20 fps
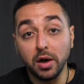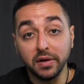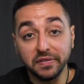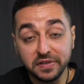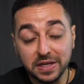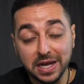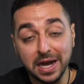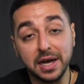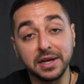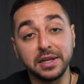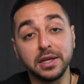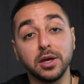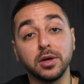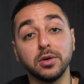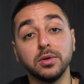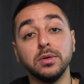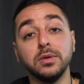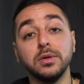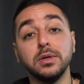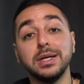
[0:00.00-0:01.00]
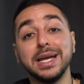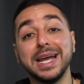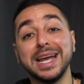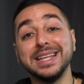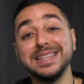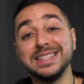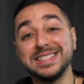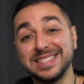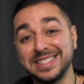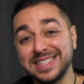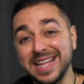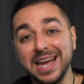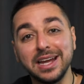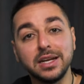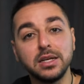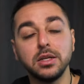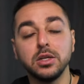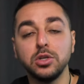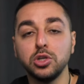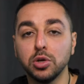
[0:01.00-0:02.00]
of cardio.
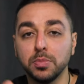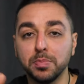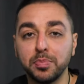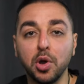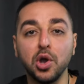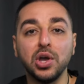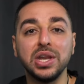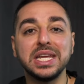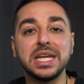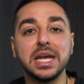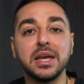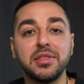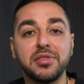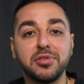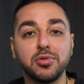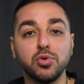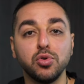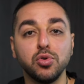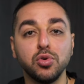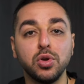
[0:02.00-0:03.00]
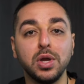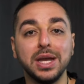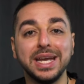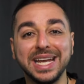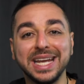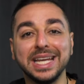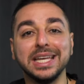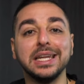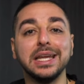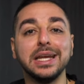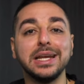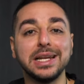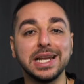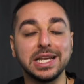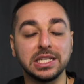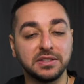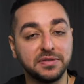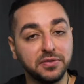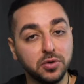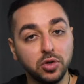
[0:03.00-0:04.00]
Instead, you're burning it through eating
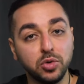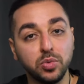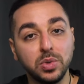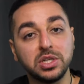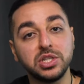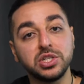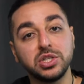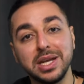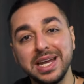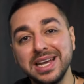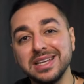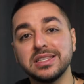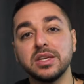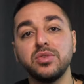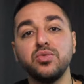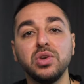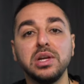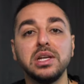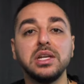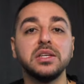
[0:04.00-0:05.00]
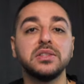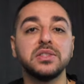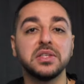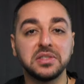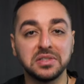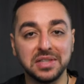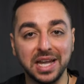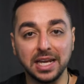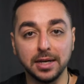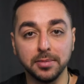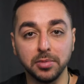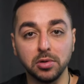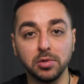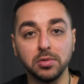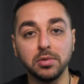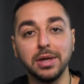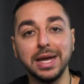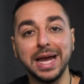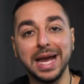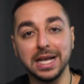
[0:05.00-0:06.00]
less food, which isn't really
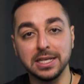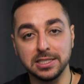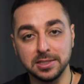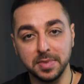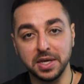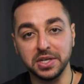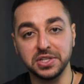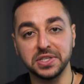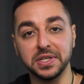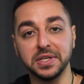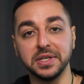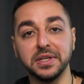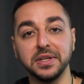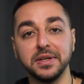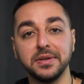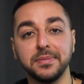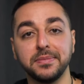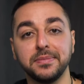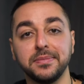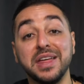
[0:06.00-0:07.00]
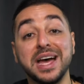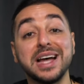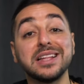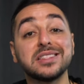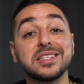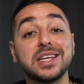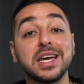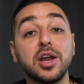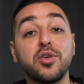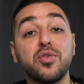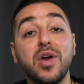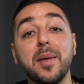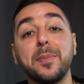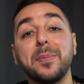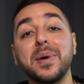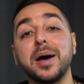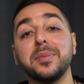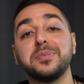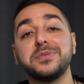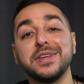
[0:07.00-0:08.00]
sustainable as mentioned. That's gonna
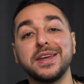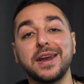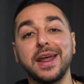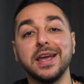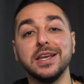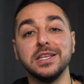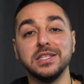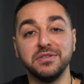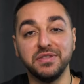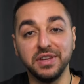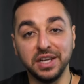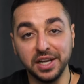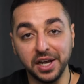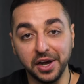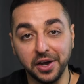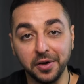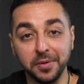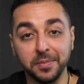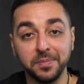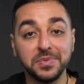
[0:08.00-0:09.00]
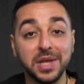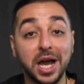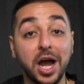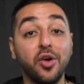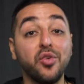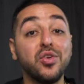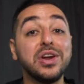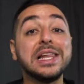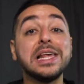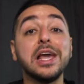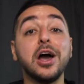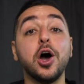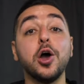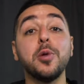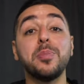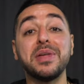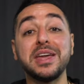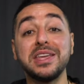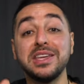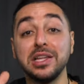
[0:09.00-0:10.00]
wrap up today's video. I really
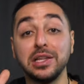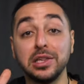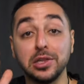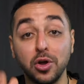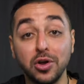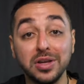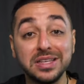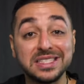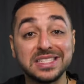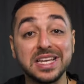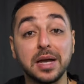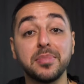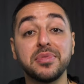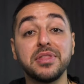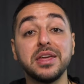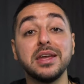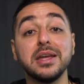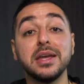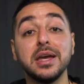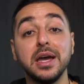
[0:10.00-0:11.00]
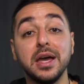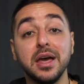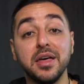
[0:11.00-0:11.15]
hope that you learned something